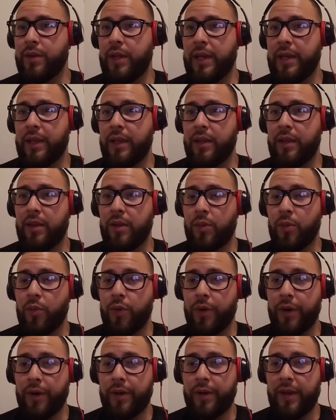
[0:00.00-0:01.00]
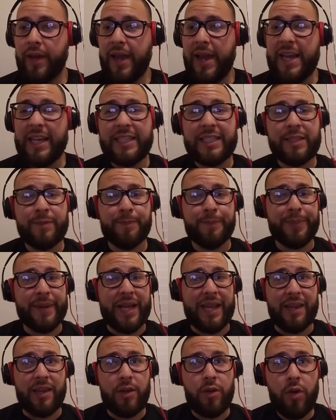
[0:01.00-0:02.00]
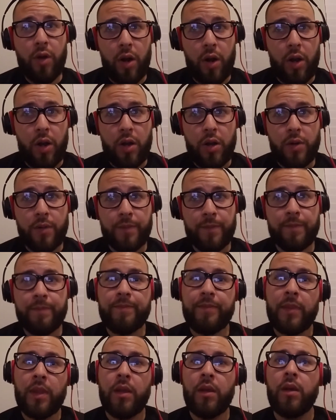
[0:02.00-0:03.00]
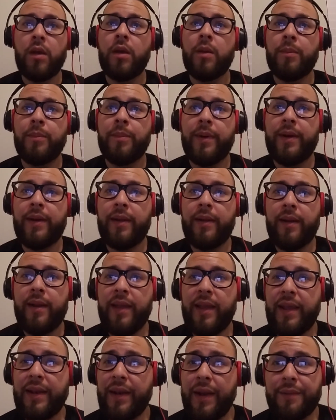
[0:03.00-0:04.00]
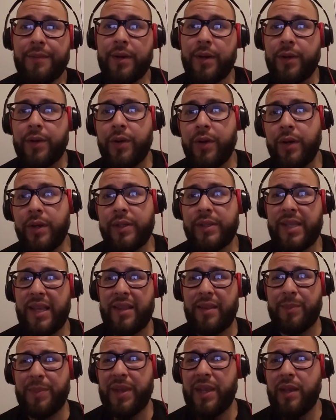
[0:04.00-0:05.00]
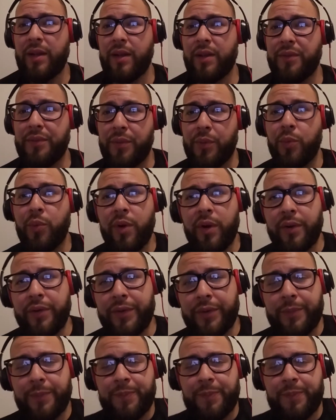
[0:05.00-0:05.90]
like in the word español, but it never occurs at the beginning of a word.